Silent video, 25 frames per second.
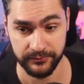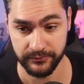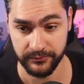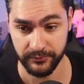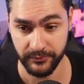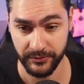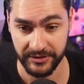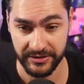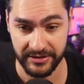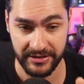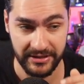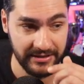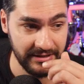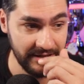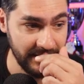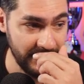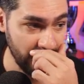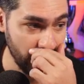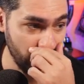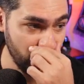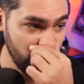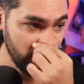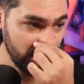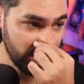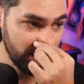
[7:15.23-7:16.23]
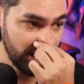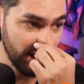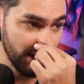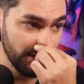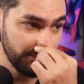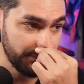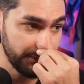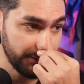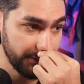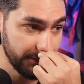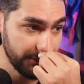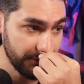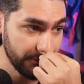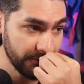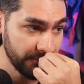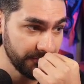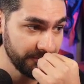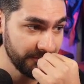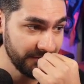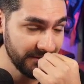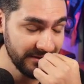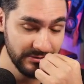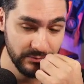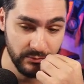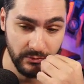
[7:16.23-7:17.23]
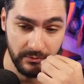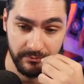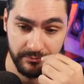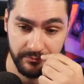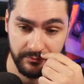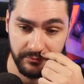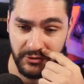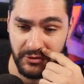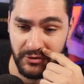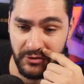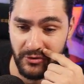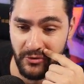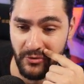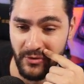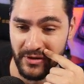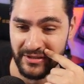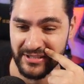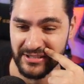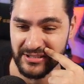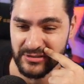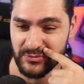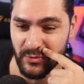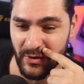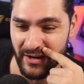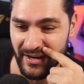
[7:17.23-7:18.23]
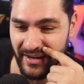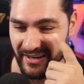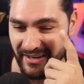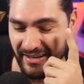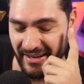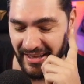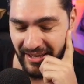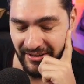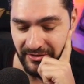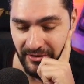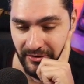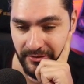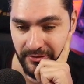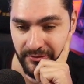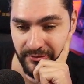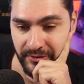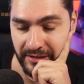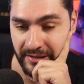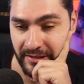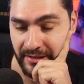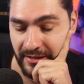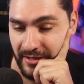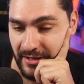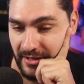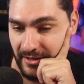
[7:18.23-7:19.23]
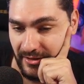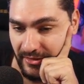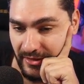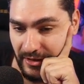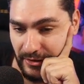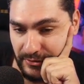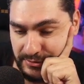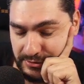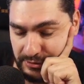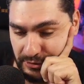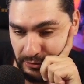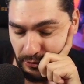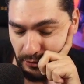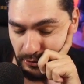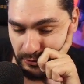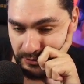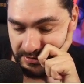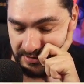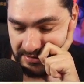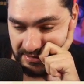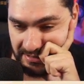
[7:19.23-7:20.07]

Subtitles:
We did get a World Cup hero. His, you know what? He's 183,000 coins.